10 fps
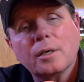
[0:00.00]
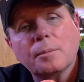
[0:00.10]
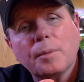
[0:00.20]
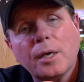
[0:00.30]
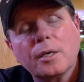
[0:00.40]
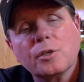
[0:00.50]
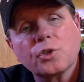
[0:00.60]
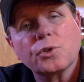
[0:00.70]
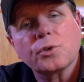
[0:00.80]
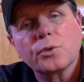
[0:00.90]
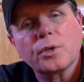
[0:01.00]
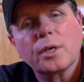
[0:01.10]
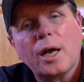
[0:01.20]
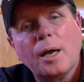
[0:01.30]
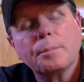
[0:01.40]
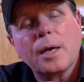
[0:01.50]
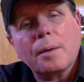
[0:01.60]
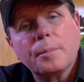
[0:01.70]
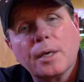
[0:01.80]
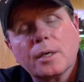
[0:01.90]
making sure that I'm
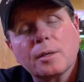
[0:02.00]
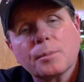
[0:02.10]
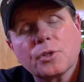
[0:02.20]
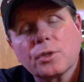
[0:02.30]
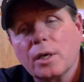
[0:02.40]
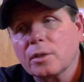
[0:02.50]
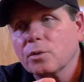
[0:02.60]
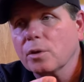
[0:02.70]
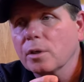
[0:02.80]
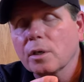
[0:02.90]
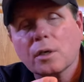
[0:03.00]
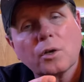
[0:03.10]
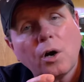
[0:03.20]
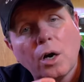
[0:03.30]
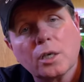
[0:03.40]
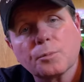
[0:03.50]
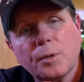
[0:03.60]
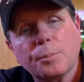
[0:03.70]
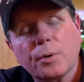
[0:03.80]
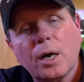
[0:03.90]
not making mistakes that are going to cause
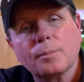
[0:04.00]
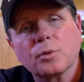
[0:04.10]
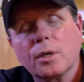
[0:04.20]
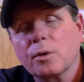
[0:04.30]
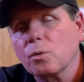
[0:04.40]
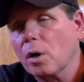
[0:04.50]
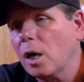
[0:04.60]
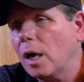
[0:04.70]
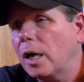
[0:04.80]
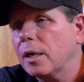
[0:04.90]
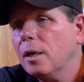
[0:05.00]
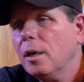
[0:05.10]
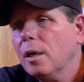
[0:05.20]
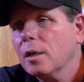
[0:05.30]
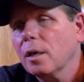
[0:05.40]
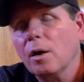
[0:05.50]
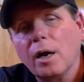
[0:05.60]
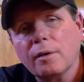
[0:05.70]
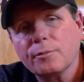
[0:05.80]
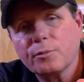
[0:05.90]
me problems later on. Now,
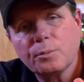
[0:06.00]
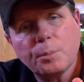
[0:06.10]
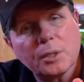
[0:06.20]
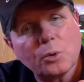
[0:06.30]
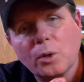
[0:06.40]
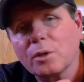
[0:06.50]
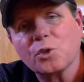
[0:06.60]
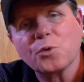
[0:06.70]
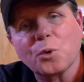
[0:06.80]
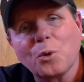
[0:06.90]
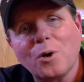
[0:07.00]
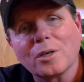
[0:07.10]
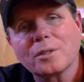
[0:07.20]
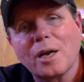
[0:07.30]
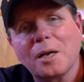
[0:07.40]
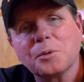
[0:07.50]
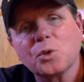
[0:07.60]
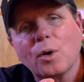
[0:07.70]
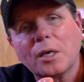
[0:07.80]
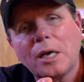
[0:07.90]
I've been doing this for a long time,
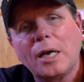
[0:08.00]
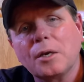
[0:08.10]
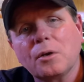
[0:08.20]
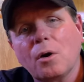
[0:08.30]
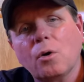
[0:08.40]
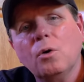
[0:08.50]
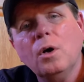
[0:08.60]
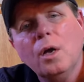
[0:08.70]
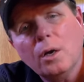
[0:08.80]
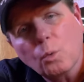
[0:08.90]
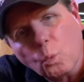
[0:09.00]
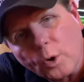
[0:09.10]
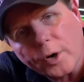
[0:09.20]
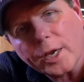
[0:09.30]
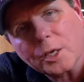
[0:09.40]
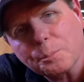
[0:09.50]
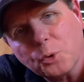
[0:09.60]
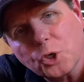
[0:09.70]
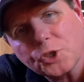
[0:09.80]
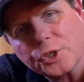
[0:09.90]
so I kind of know where I can
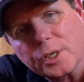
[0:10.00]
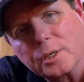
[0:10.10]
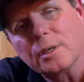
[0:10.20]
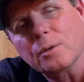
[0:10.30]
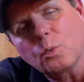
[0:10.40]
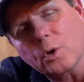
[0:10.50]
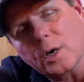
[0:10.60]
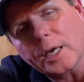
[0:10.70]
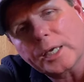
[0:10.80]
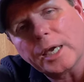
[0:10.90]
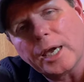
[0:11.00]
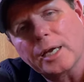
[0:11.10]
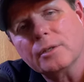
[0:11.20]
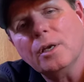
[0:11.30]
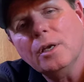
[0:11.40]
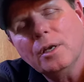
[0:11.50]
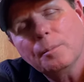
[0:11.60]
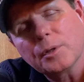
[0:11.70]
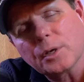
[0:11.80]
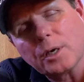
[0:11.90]
push it and where I can't,
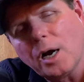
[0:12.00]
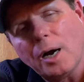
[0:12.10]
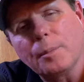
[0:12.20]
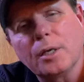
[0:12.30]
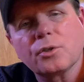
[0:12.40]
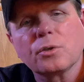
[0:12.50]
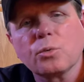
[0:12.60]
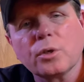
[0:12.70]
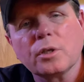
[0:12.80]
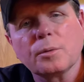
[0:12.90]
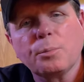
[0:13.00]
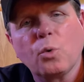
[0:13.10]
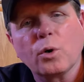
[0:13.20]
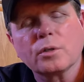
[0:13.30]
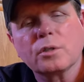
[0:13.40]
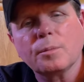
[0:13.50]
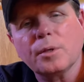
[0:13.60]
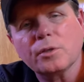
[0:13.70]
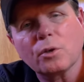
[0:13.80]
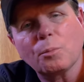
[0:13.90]
but the comments are really important to me,
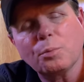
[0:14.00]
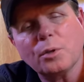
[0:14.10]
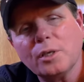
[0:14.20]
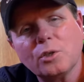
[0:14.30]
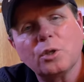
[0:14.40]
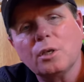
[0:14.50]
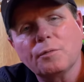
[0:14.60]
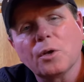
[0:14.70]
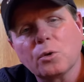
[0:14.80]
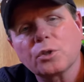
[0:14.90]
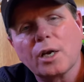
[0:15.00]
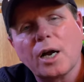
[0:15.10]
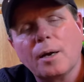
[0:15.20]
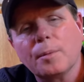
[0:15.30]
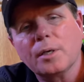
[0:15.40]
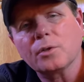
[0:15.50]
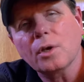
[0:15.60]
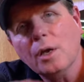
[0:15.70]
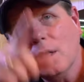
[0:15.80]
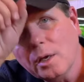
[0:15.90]
so please leave those comments.
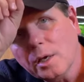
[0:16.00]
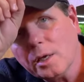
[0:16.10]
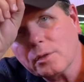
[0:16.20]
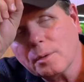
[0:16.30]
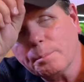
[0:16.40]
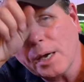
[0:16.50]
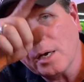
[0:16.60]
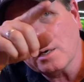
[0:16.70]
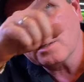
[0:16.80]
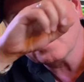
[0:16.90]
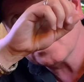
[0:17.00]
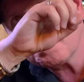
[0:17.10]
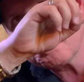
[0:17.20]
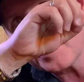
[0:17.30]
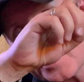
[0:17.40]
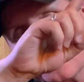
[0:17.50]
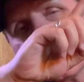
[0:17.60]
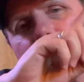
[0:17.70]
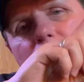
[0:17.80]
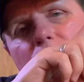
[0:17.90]
Hit the bell up, I guess
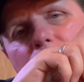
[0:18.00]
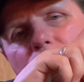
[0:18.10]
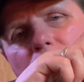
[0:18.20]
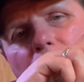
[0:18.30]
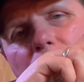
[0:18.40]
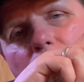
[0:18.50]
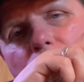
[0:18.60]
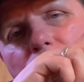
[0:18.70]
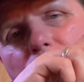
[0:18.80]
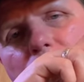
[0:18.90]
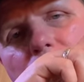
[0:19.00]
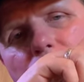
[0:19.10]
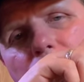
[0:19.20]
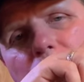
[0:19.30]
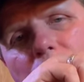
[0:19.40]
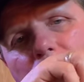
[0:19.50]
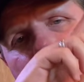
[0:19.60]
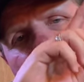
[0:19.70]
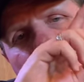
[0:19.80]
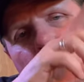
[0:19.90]
it's in this side over here,
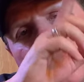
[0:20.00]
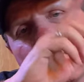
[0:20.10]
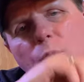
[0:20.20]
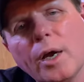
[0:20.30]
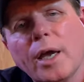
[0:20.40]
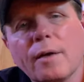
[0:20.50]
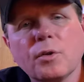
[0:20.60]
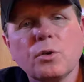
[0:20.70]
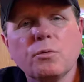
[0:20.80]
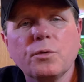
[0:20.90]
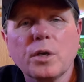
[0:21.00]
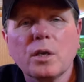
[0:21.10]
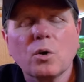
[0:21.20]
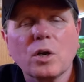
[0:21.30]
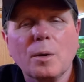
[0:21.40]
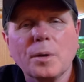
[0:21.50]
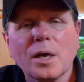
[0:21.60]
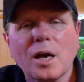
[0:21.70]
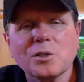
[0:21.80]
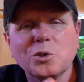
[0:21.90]
so that whenever I have a new video coming
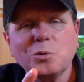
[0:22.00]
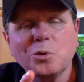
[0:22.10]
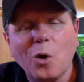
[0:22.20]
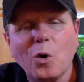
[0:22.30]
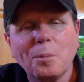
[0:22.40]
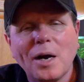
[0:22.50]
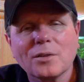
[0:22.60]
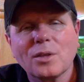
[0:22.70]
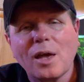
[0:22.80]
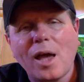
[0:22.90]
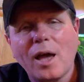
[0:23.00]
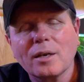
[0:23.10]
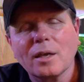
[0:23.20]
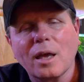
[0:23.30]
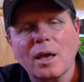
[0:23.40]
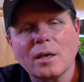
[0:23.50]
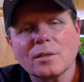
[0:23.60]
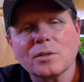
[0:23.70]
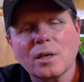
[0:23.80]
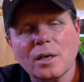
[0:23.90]
out, you know about that,
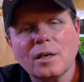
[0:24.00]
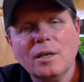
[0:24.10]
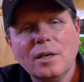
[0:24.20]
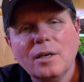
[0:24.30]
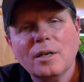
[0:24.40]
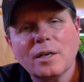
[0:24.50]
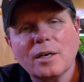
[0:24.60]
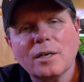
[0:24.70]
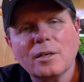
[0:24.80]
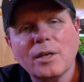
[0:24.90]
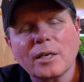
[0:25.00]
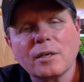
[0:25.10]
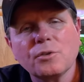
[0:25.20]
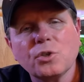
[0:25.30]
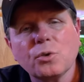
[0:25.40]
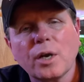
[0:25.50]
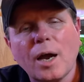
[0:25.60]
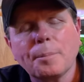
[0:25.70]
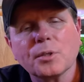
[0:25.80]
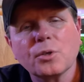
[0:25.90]
and that gives you an
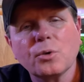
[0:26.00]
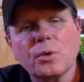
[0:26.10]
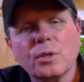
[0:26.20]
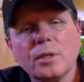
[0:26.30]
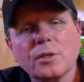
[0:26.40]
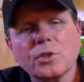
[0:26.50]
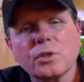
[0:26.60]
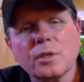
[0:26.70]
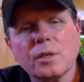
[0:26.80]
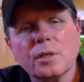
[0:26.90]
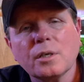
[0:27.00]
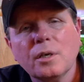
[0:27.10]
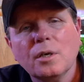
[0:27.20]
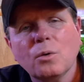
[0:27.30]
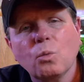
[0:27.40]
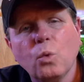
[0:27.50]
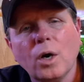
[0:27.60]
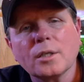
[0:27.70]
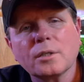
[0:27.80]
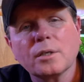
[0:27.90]
opportunity to see
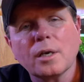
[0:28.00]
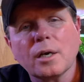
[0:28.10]
what